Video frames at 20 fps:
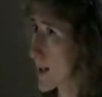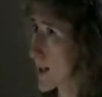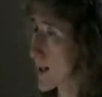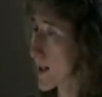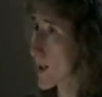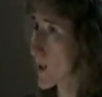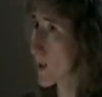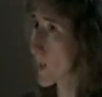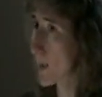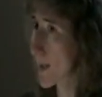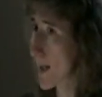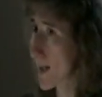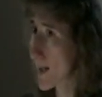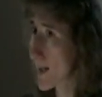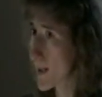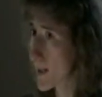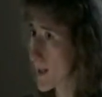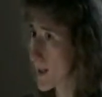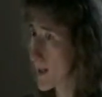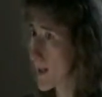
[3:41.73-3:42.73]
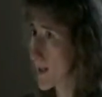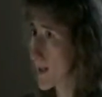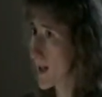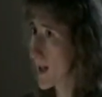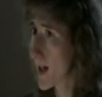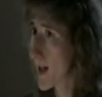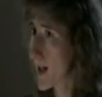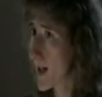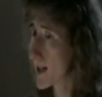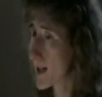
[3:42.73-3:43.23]
into the pet,
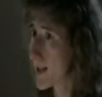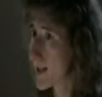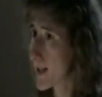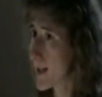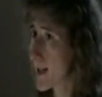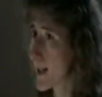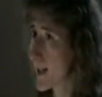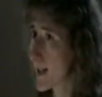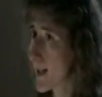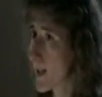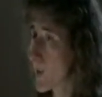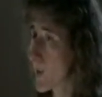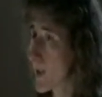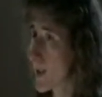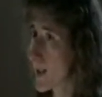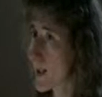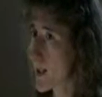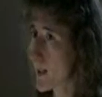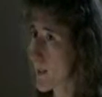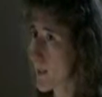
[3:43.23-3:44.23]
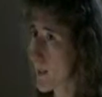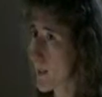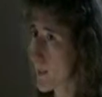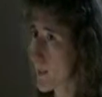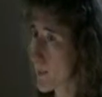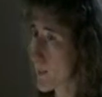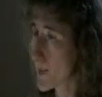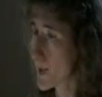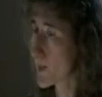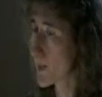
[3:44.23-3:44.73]
and say that when
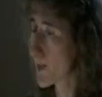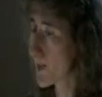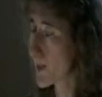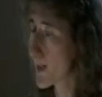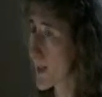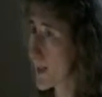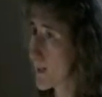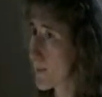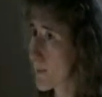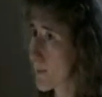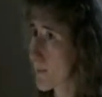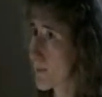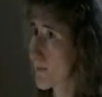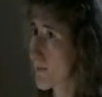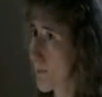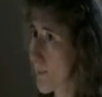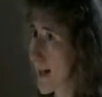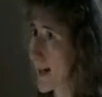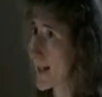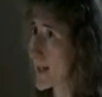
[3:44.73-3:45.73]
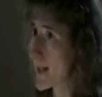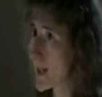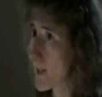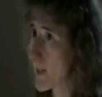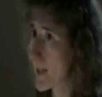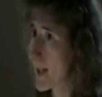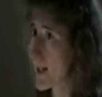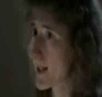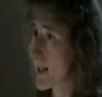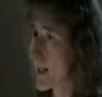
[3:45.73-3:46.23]
the flea bites the
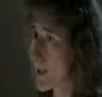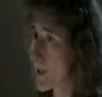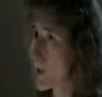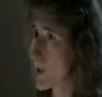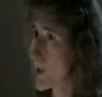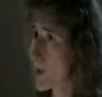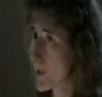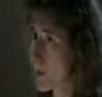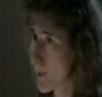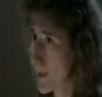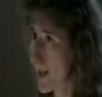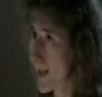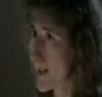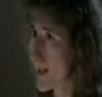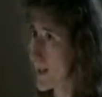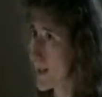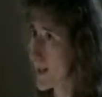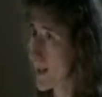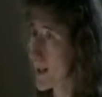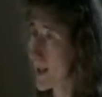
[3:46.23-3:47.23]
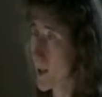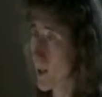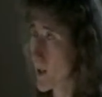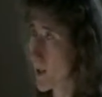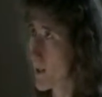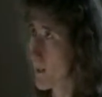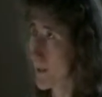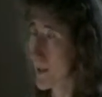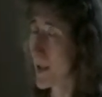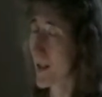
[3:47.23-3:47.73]
pet, it kills the pet, kills
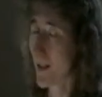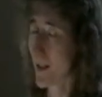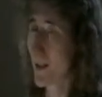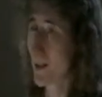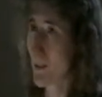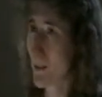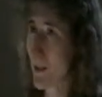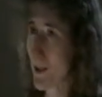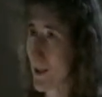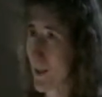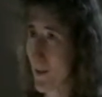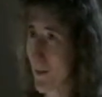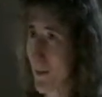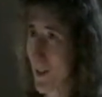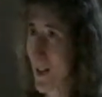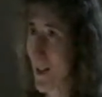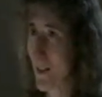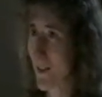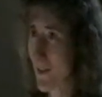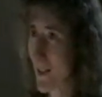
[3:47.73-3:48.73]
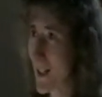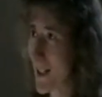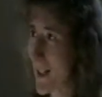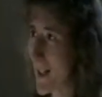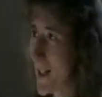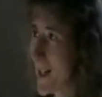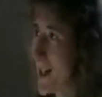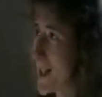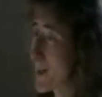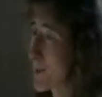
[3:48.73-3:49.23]
the flea.
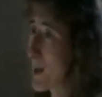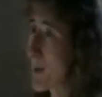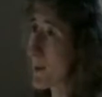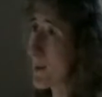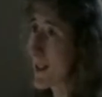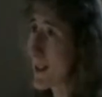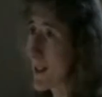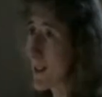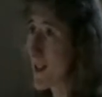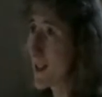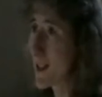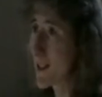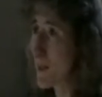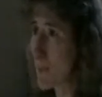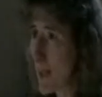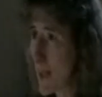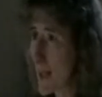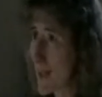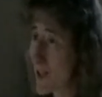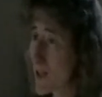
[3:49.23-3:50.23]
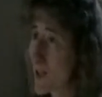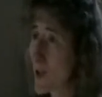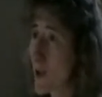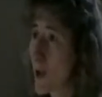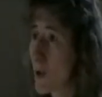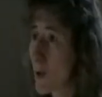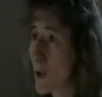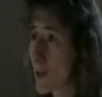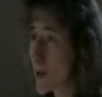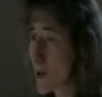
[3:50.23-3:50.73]
It's probably killing the pet
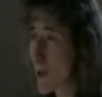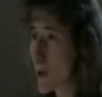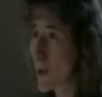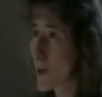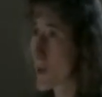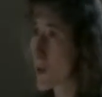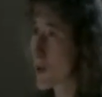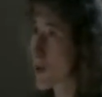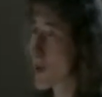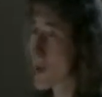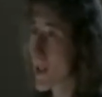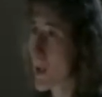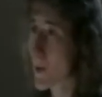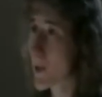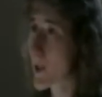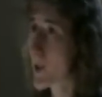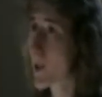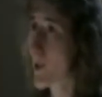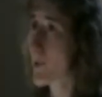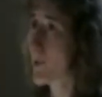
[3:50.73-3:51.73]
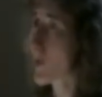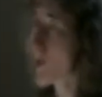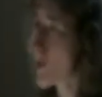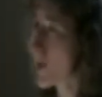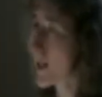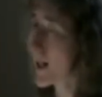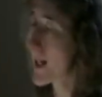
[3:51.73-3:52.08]
slowly too, it's just that we don't know it.